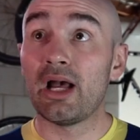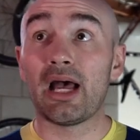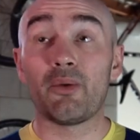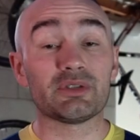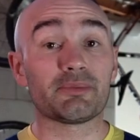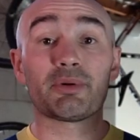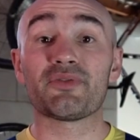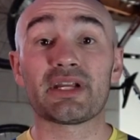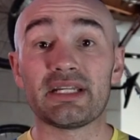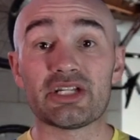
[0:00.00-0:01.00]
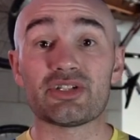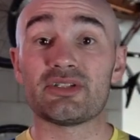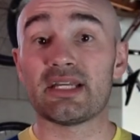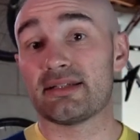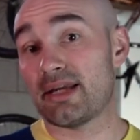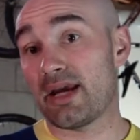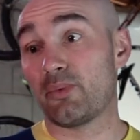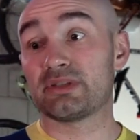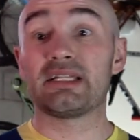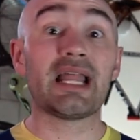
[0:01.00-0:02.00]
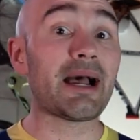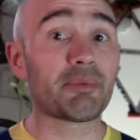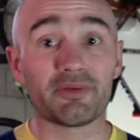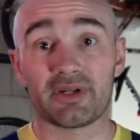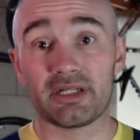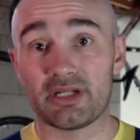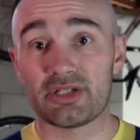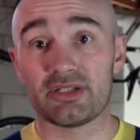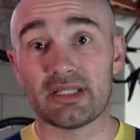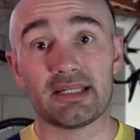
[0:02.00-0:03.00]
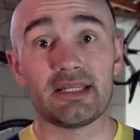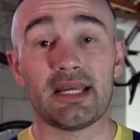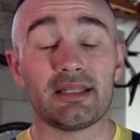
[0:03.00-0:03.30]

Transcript: Uh, was it perfect conditions that day? Was it not perfect conditions that day?